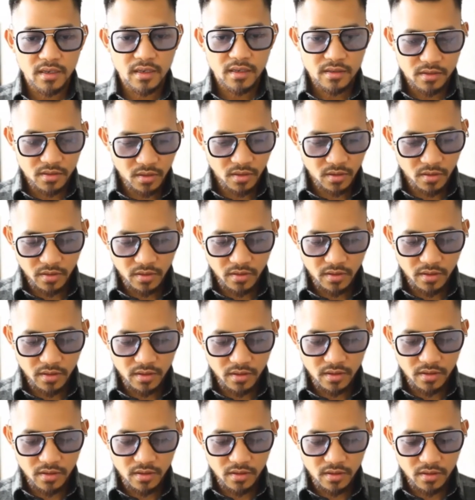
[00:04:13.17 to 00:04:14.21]
So
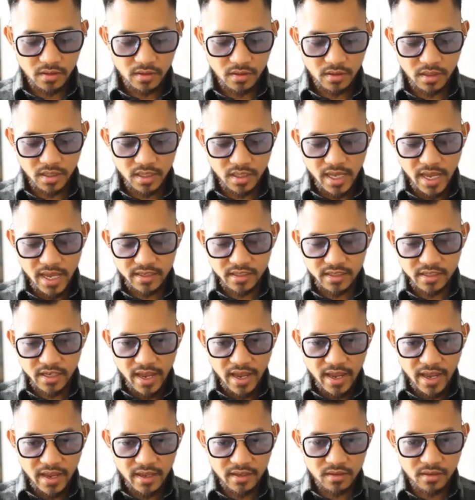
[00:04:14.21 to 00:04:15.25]
it has a
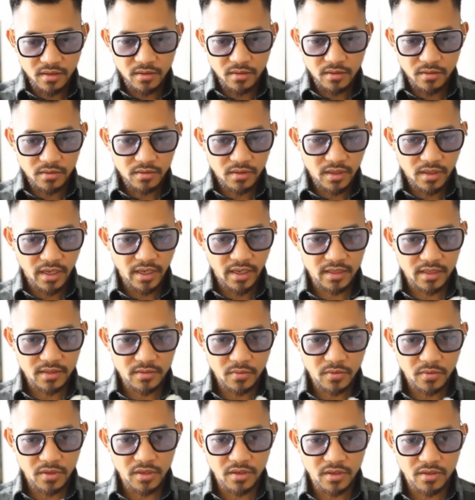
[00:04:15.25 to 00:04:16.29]
handle, I guess,
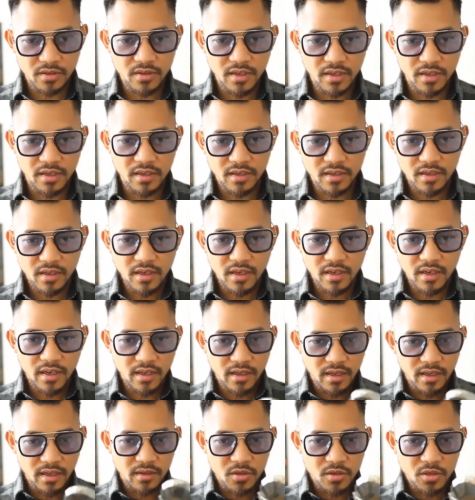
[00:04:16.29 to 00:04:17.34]
where you could, and
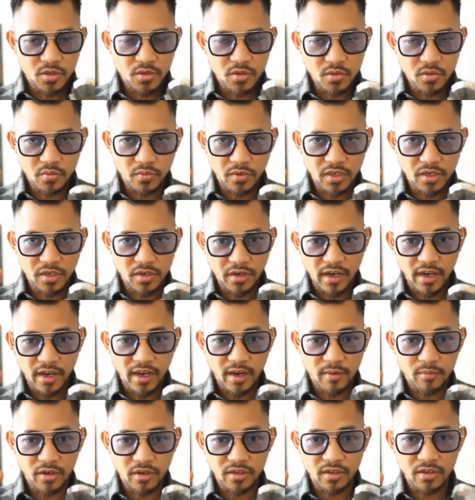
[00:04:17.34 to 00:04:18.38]
then you shoot with your
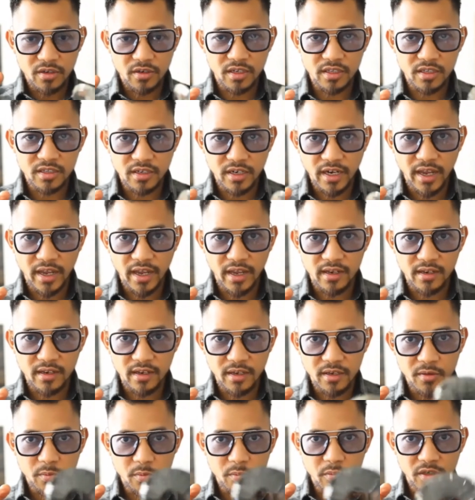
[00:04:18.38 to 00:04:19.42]
camera on your other hand
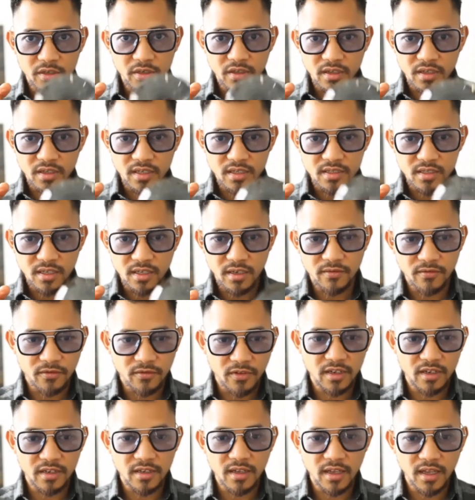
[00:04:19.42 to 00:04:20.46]
and you put this in
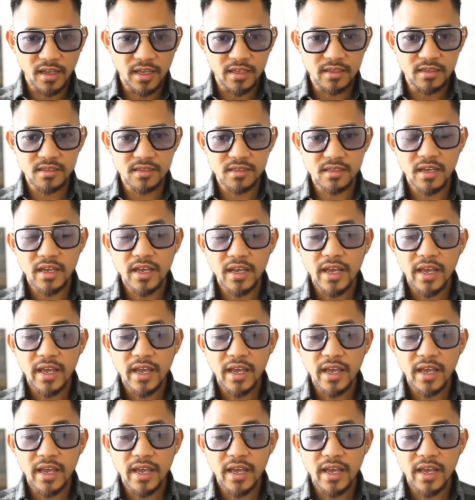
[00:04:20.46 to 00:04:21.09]
front of the lens.